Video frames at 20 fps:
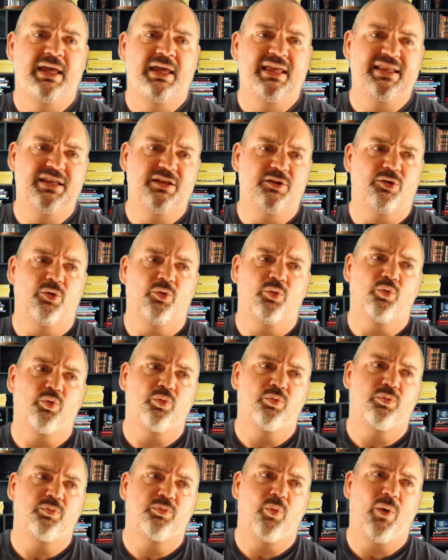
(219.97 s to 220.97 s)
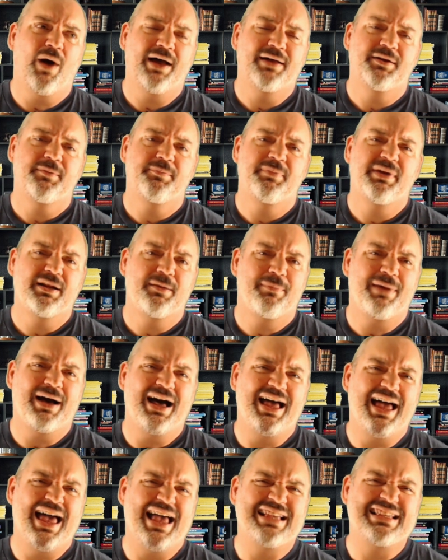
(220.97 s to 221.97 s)
it'll wind up being about
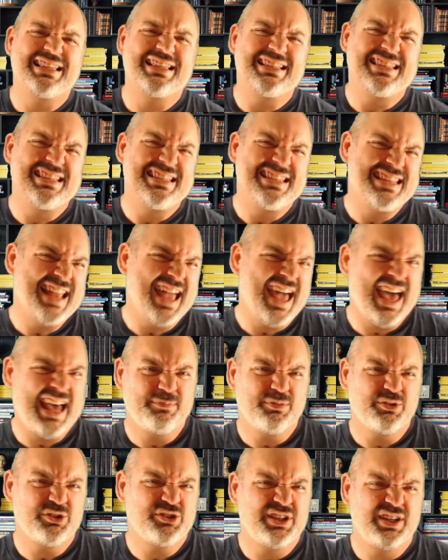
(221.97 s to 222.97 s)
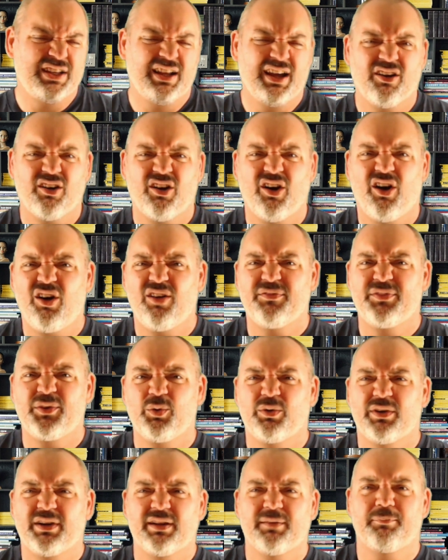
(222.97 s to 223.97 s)
9% alcohol. If you
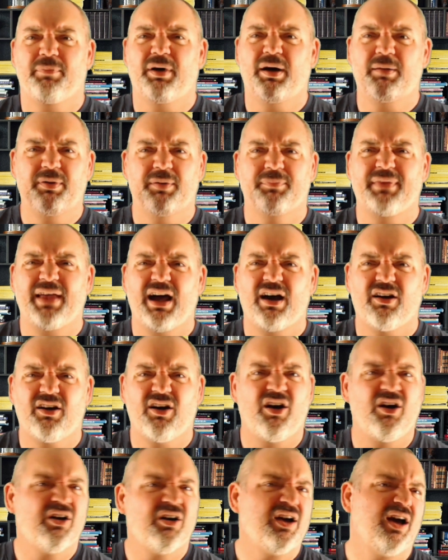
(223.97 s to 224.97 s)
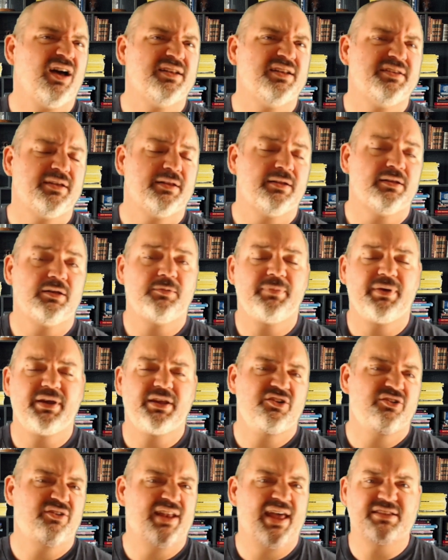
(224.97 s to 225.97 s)
want to bump up the alcohol content a little bit,
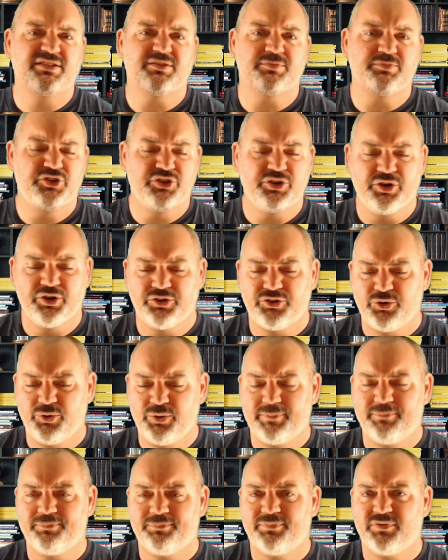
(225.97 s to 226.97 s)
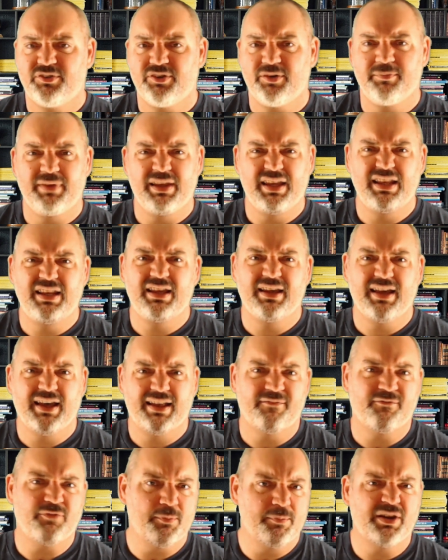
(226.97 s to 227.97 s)
you can add some sugar to it. Any kind
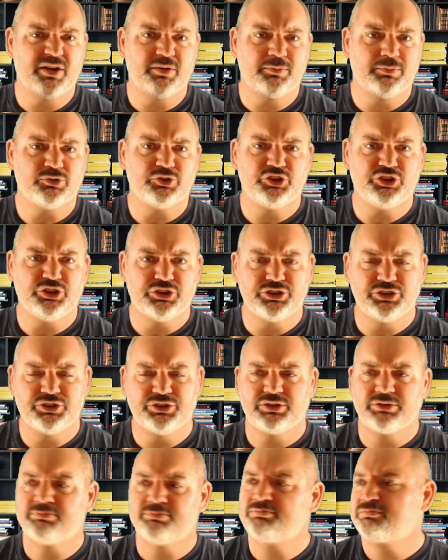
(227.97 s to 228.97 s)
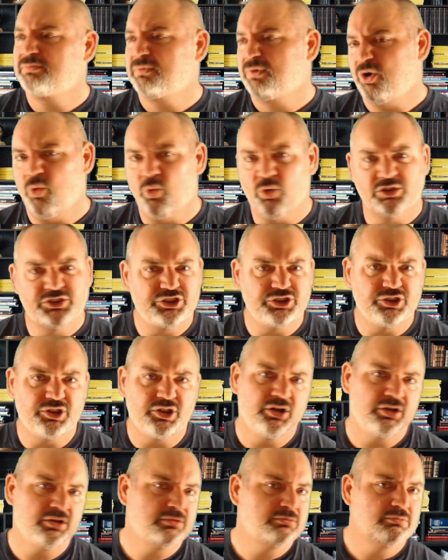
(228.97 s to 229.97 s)
of fermentable sugars, corn
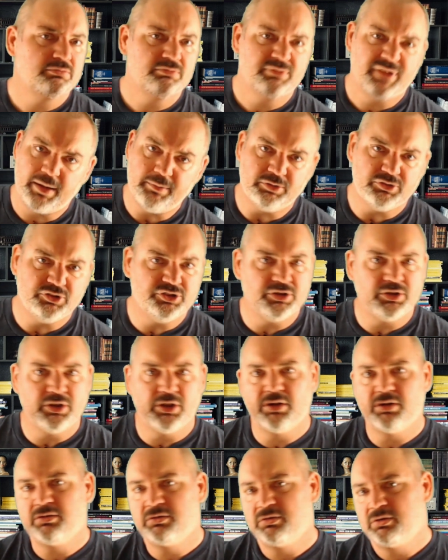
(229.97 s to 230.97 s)
sugar, table sugar,